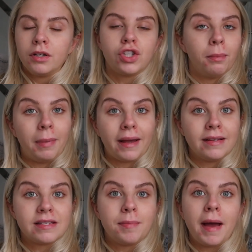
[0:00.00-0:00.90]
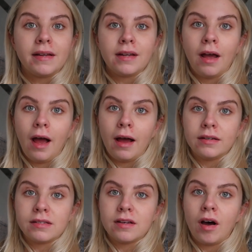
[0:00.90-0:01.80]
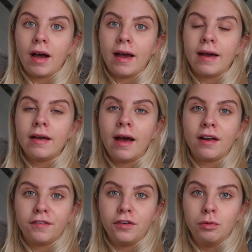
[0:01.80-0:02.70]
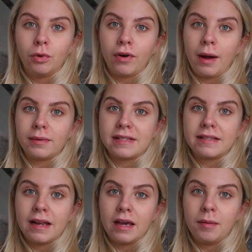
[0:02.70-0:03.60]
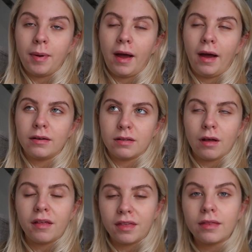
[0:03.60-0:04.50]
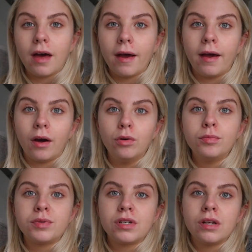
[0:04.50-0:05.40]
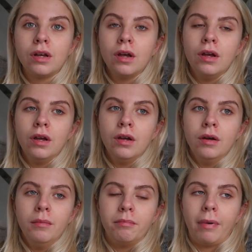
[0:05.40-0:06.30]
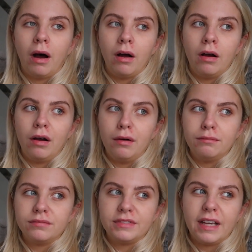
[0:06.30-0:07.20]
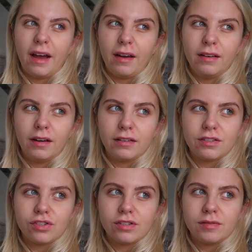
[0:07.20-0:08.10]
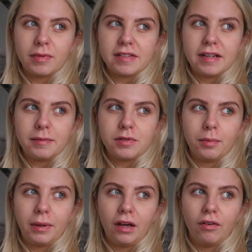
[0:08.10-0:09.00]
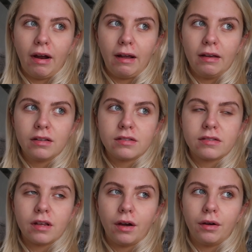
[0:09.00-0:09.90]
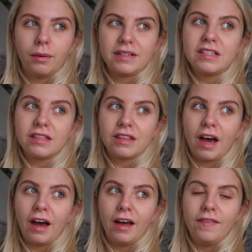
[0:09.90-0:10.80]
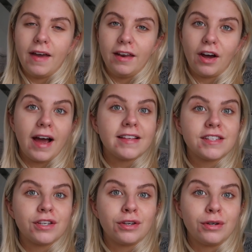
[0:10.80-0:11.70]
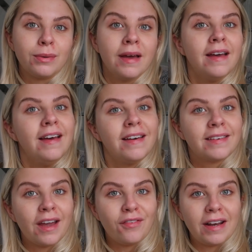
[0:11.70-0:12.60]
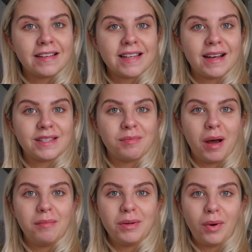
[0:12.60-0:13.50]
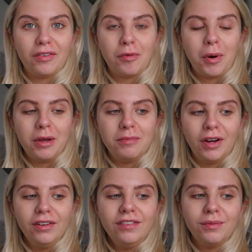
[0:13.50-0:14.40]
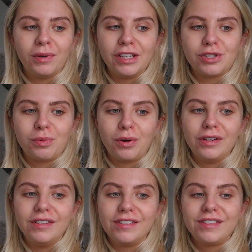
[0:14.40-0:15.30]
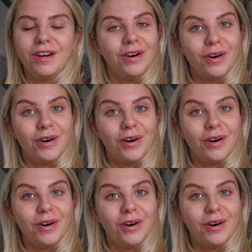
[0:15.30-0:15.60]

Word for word: jumped back into bed and I had a few more hours sleep and I think that helped. But yeah, it's just my sleep's not been great. So I did that and then I had to get ready to head to my midwife appointment, which was